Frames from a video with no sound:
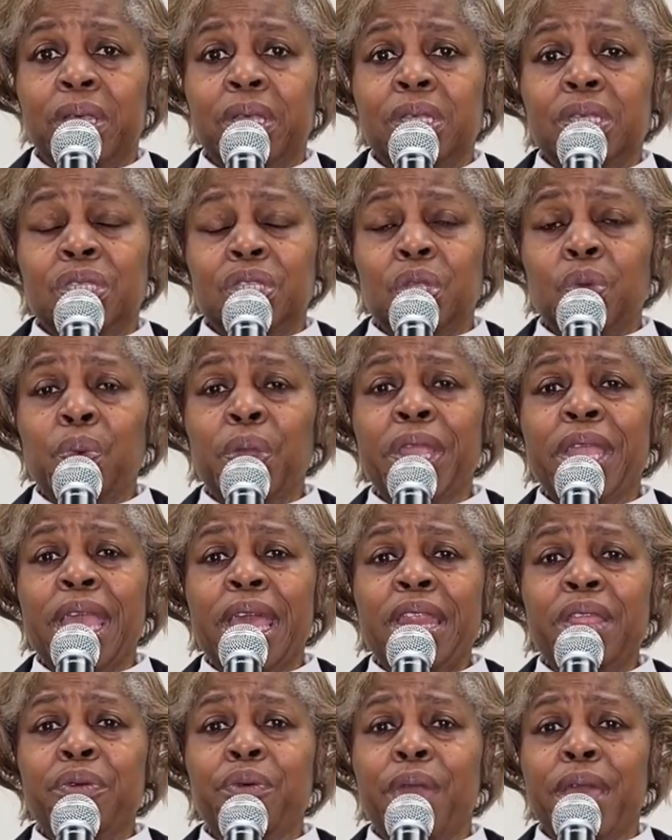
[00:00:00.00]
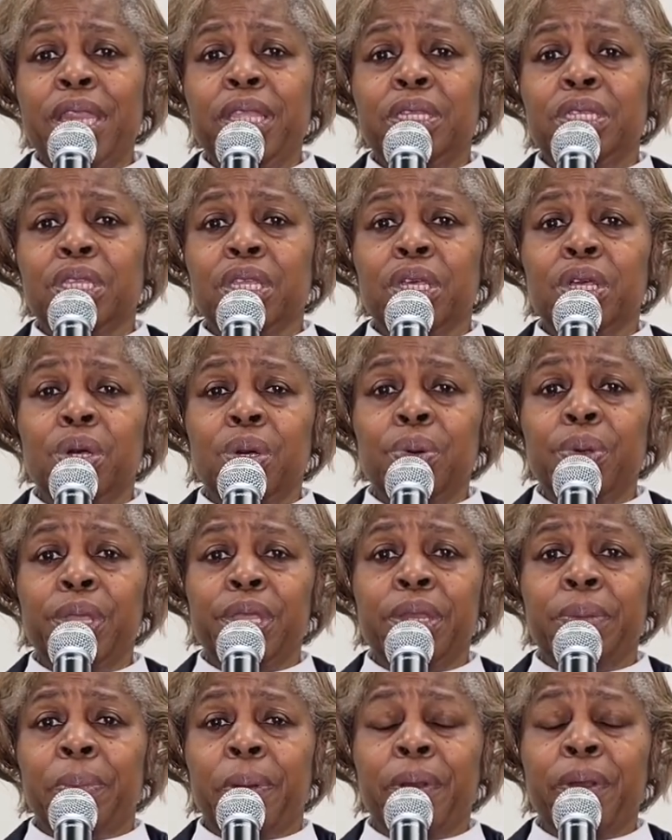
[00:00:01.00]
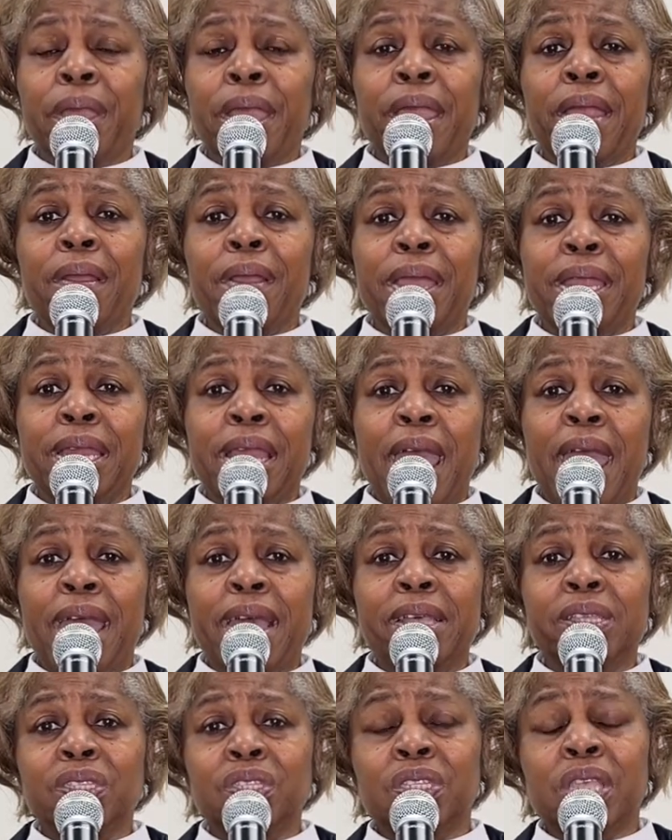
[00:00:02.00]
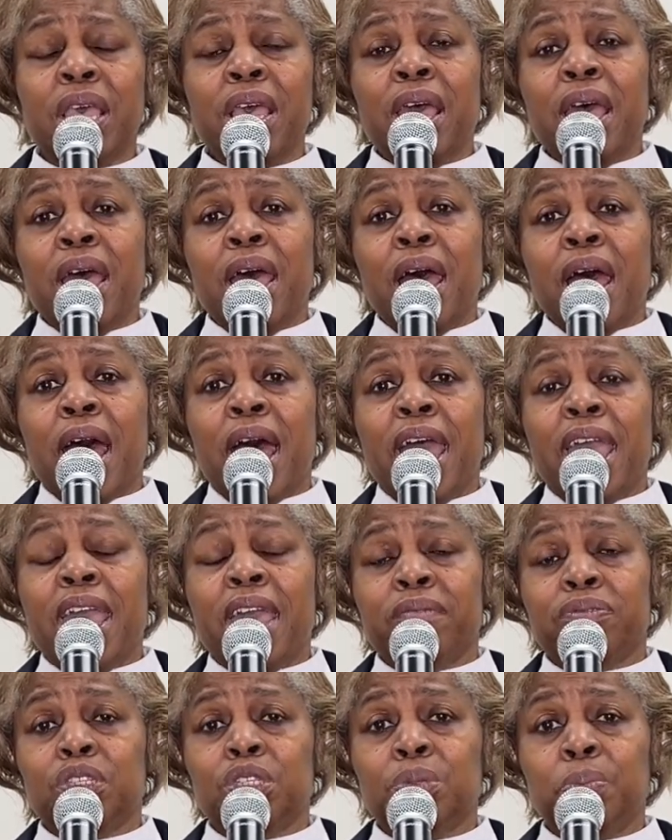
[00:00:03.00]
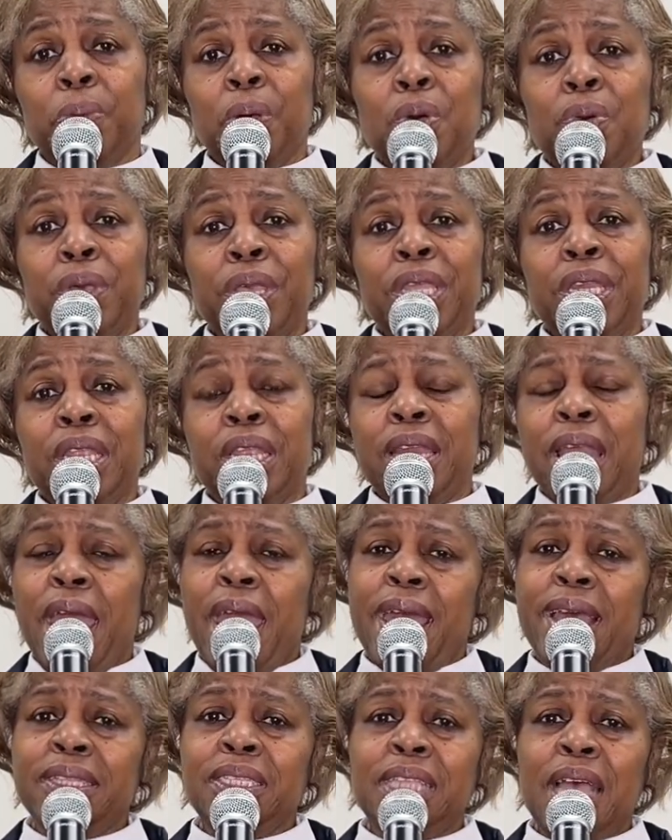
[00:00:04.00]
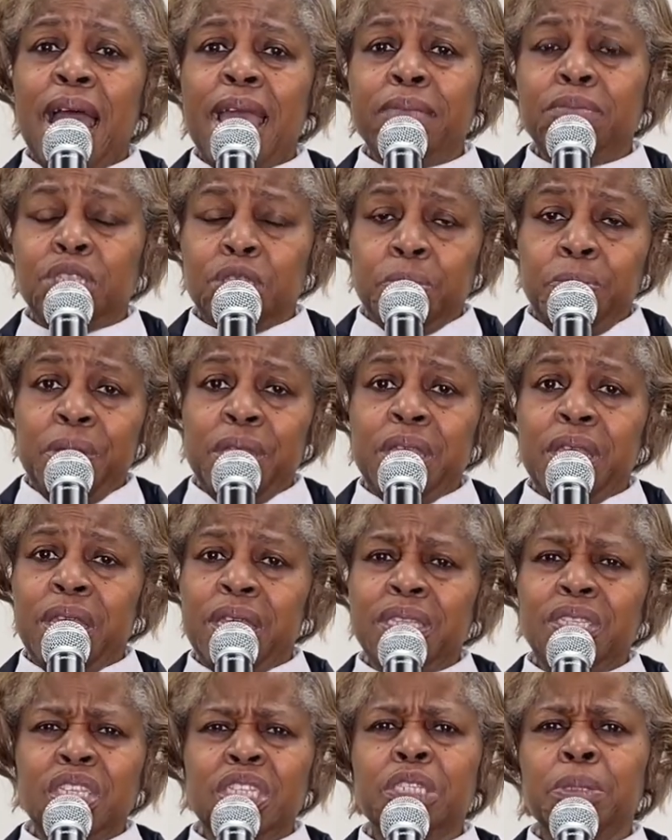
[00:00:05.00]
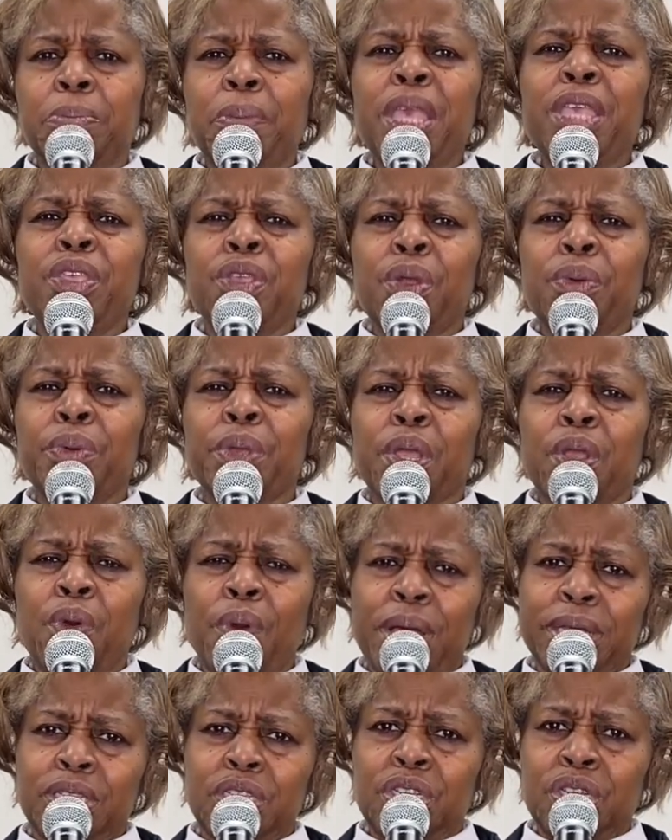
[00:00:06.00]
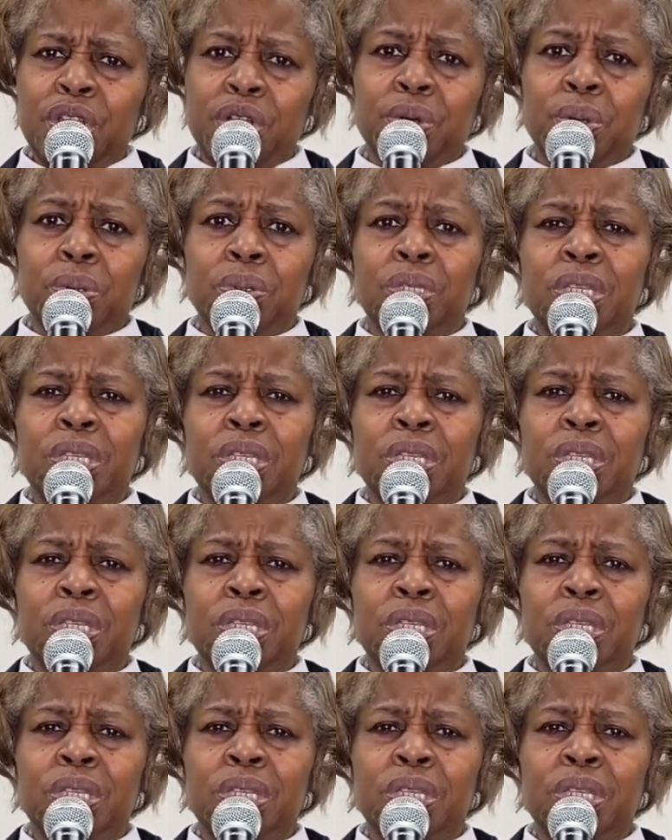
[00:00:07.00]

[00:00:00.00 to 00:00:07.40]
So we're getting ready to go in prayer. And as I have spoken and as I'm speaking, just make your request known.